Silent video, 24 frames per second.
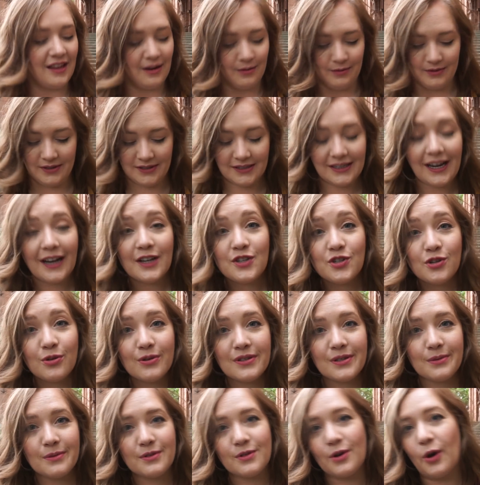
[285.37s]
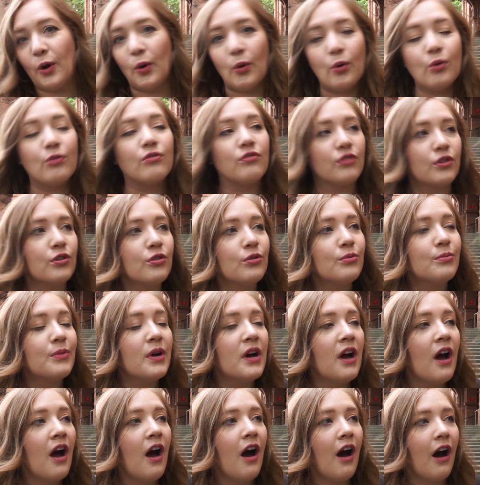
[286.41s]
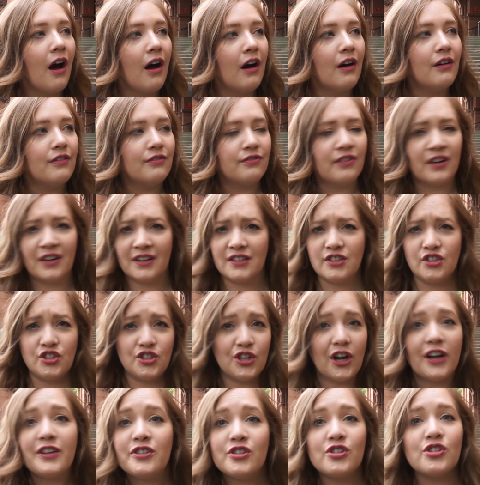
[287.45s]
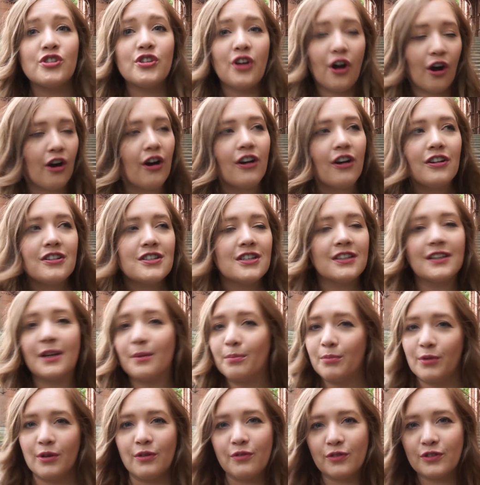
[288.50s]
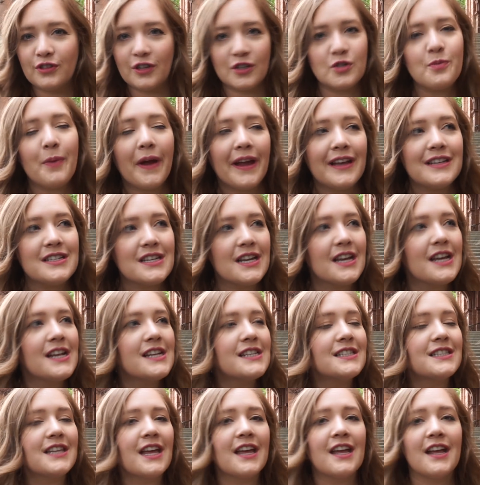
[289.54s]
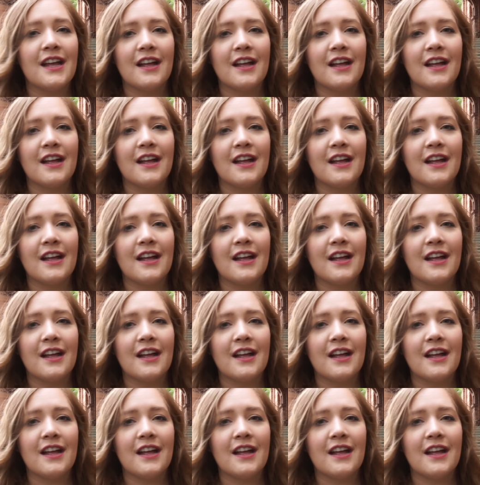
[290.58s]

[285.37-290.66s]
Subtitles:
There were statues, there was a whole room of Dutch art, like beautiful Dutch paintings.